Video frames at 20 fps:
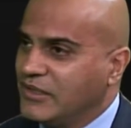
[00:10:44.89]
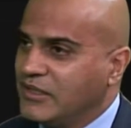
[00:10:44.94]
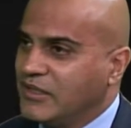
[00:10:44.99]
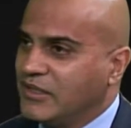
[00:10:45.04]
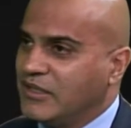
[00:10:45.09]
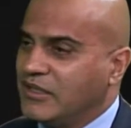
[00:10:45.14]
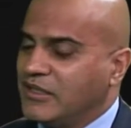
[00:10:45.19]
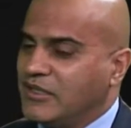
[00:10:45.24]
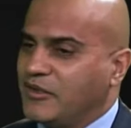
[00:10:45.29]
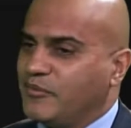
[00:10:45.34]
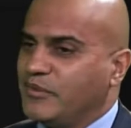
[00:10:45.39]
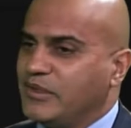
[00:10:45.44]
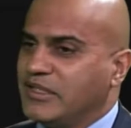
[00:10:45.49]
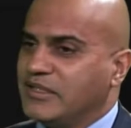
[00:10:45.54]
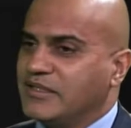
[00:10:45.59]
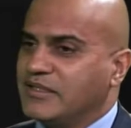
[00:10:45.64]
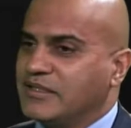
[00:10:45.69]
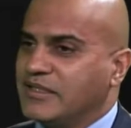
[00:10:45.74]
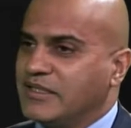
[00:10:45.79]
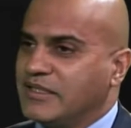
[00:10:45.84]

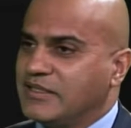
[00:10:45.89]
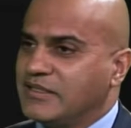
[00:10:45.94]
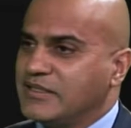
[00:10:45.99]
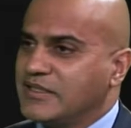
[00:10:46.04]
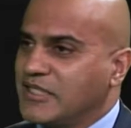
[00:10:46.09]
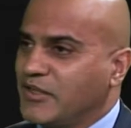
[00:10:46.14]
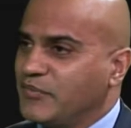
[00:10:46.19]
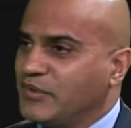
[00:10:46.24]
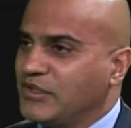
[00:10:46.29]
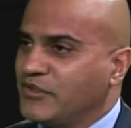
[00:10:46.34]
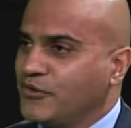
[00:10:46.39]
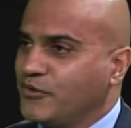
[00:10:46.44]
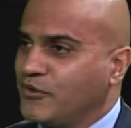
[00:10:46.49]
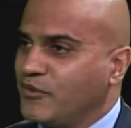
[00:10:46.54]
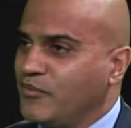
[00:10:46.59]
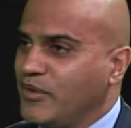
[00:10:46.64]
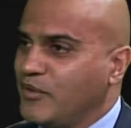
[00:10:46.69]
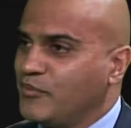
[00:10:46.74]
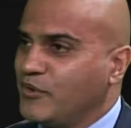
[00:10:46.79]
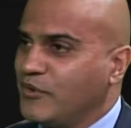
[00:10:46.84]
And something to
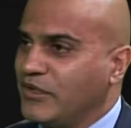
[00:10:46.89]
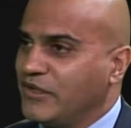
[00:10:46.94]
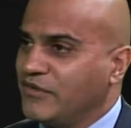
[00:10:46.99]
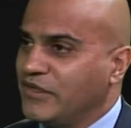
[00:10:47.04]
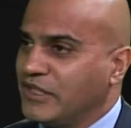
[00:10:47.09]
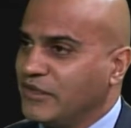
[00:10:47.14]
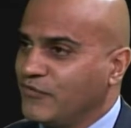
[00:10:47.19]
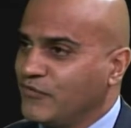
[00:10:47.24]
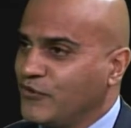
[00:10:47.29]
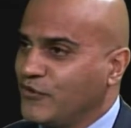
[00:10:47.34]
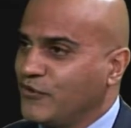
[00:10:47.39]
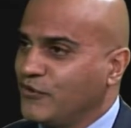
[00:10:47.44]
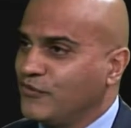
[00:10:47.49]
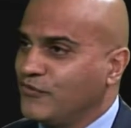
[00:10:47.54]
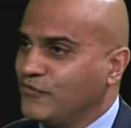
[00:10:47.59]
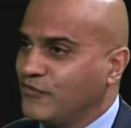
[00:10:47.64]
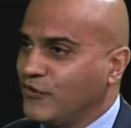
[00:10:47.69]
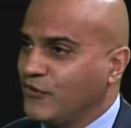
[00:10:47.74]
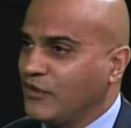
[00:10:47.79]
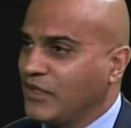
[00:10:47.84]
remember, I think, for
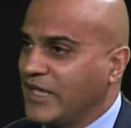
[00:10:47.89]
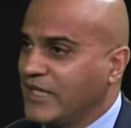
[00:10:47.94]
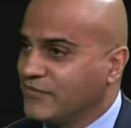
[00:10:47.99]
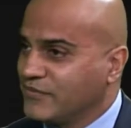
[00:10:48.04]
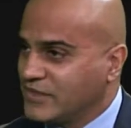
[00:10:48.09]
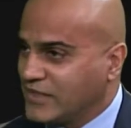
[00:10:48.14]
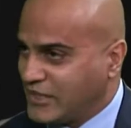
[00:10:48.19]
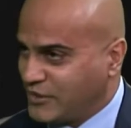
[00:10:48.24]
a lifetime.